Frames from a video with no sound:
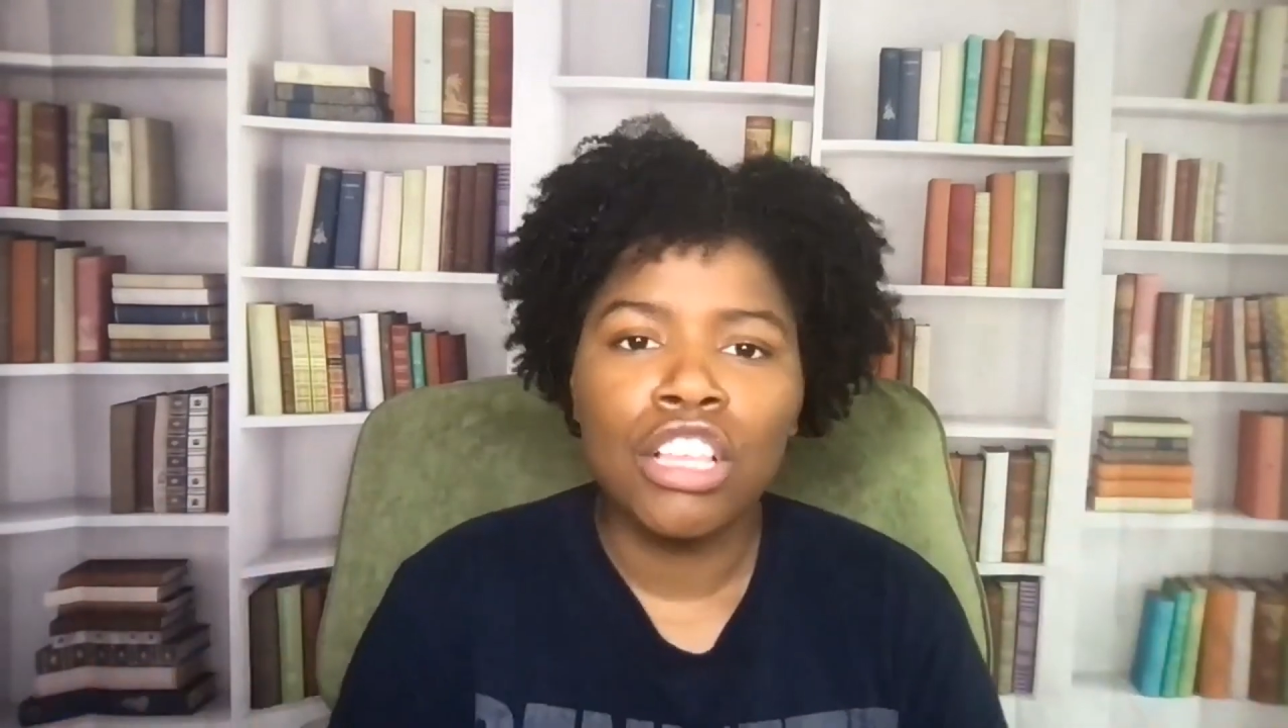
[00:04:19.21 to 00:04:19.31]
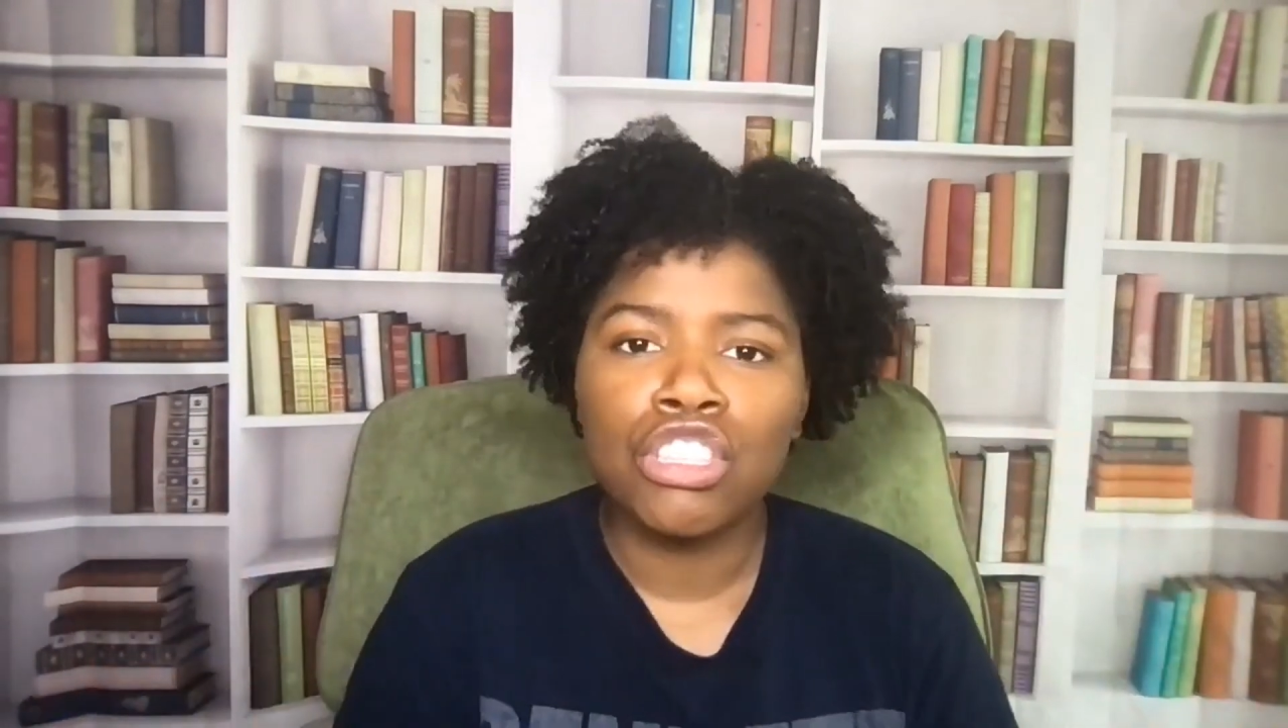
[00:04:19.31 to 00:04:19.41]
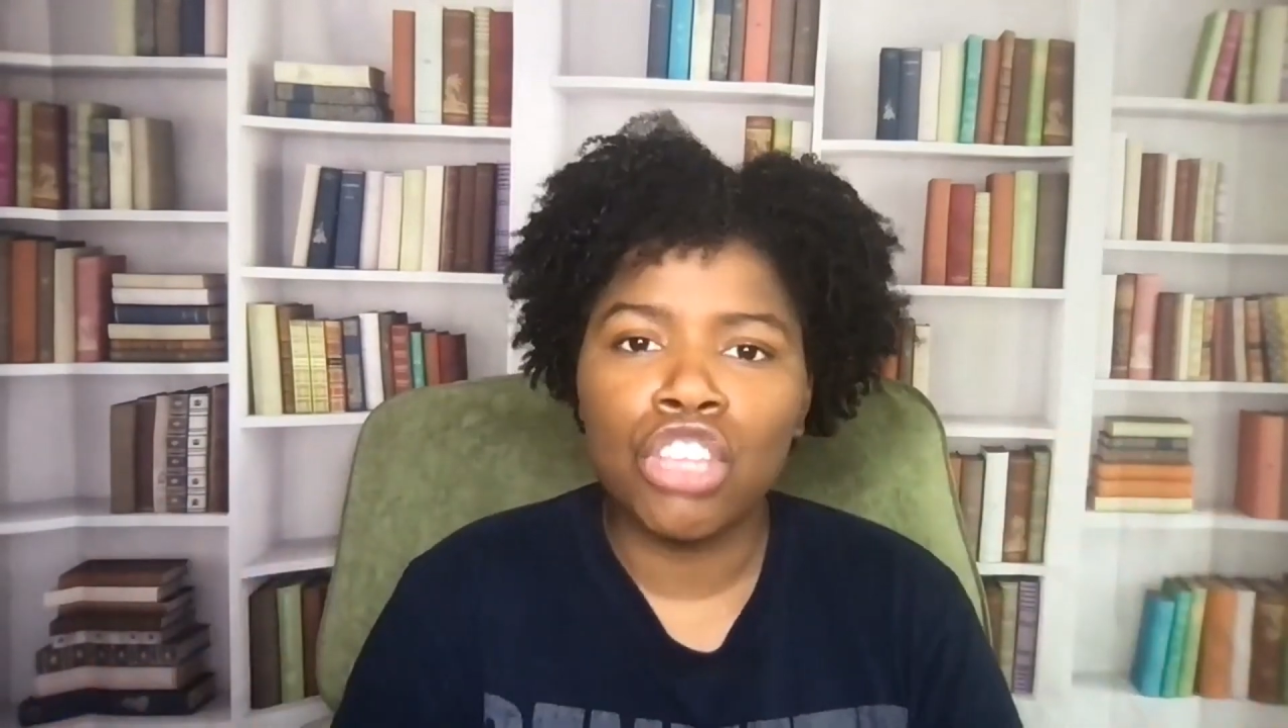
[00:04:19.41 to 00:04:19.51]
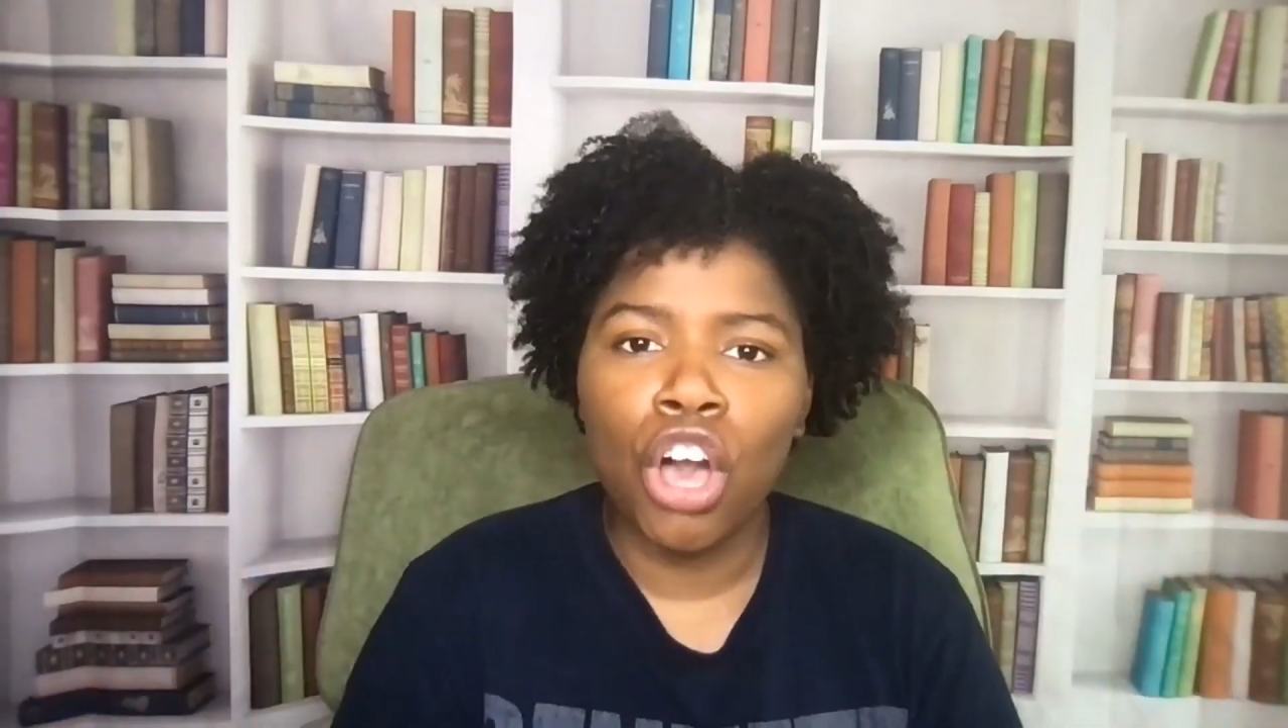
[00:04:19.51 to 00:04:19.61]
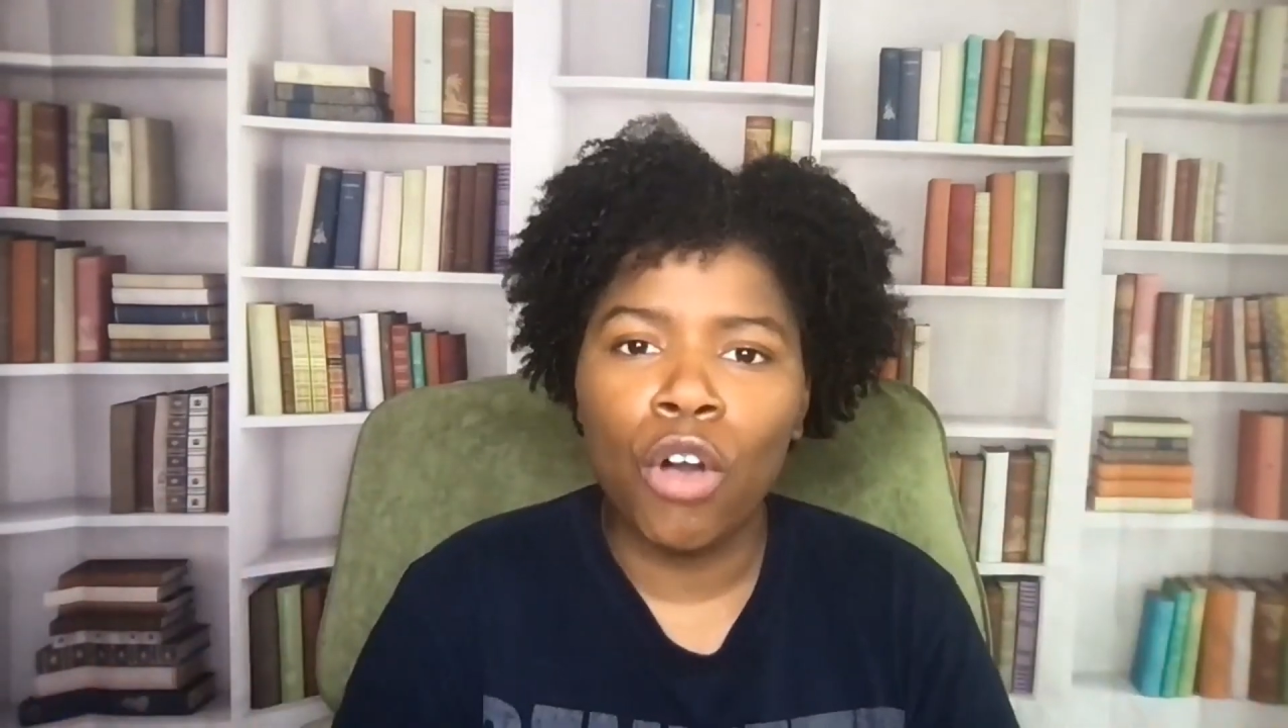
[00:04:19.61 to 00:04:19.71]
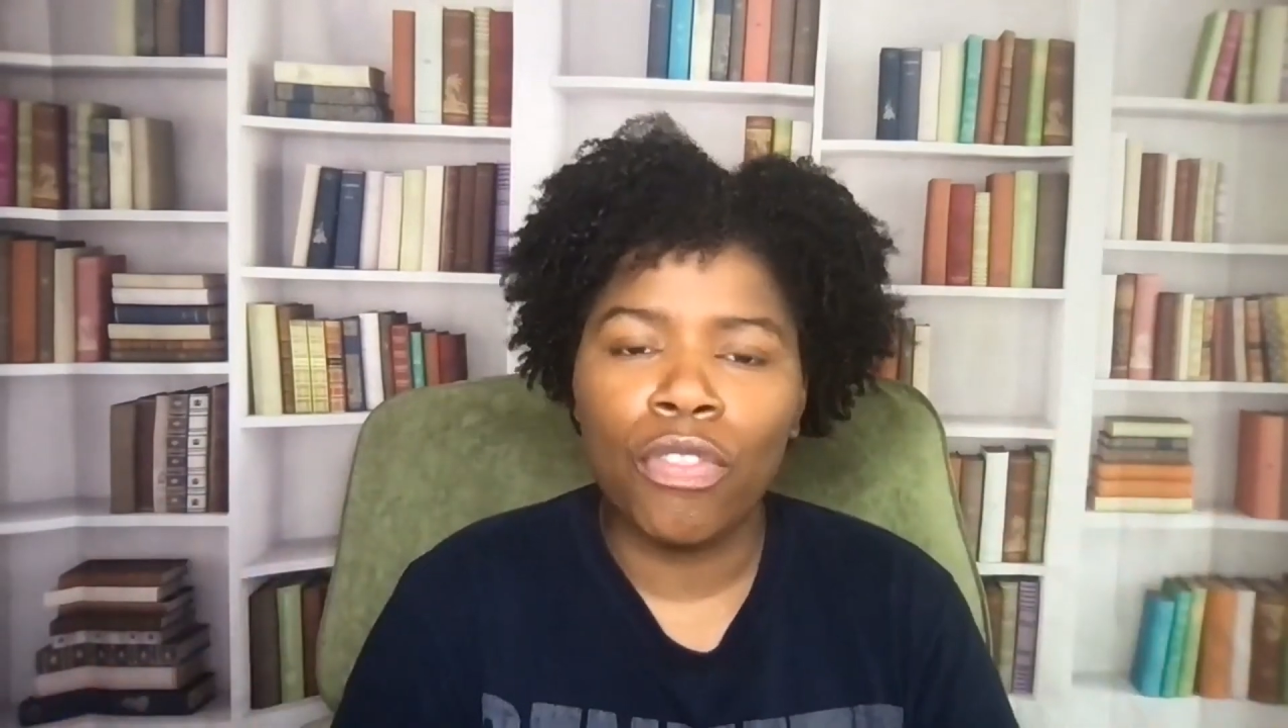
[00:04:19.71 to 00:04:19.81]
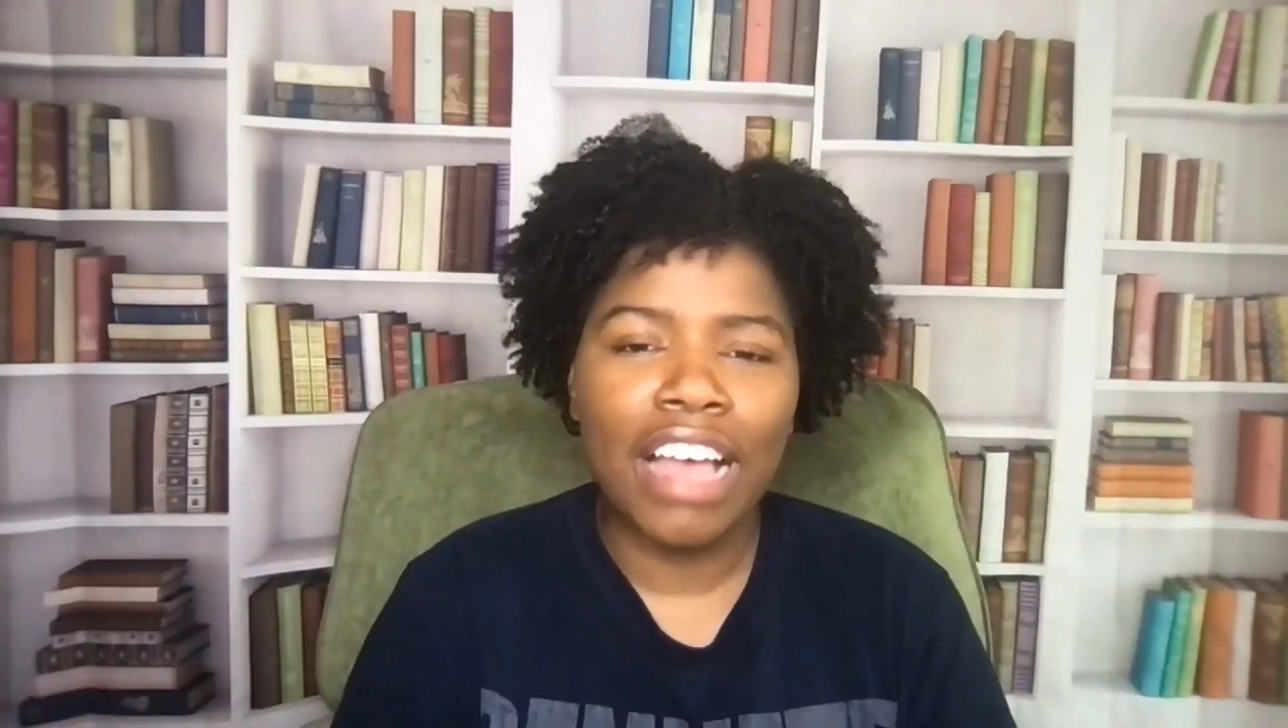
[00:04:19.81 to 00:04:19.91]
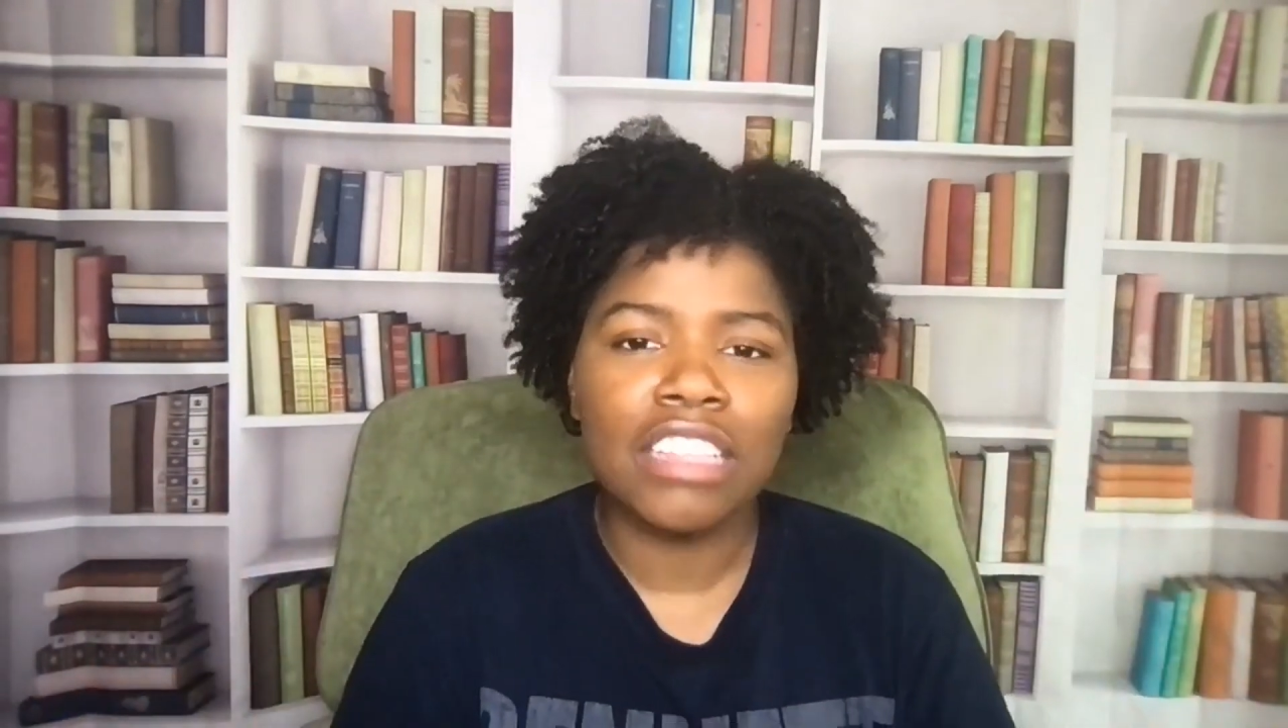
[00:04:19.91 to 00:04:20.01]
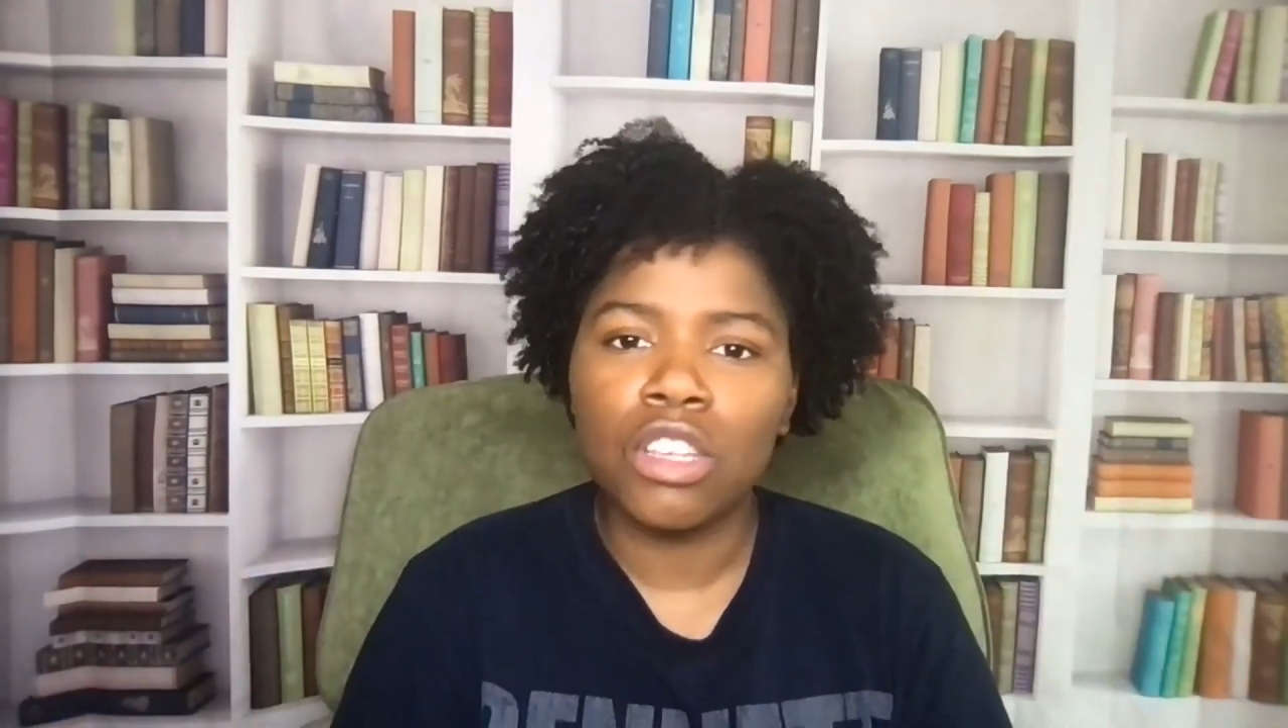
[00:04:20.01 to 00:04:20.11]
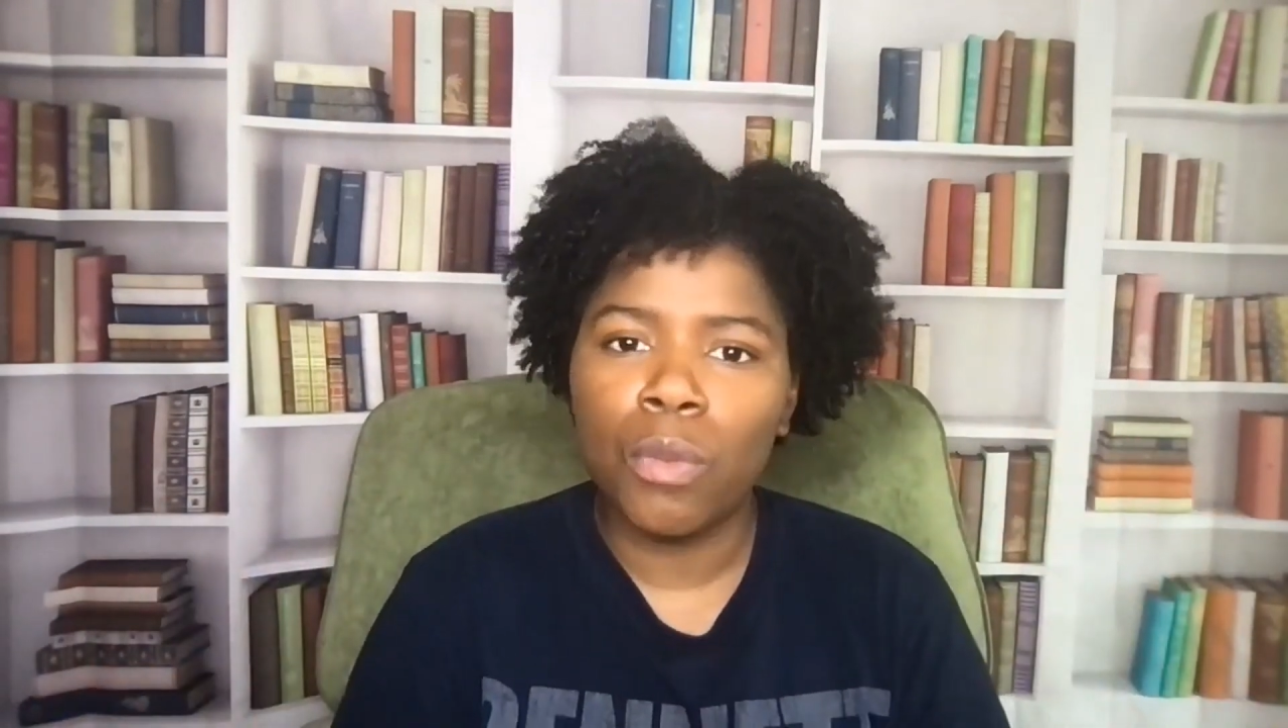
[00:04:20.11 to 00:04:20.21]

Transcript: So that's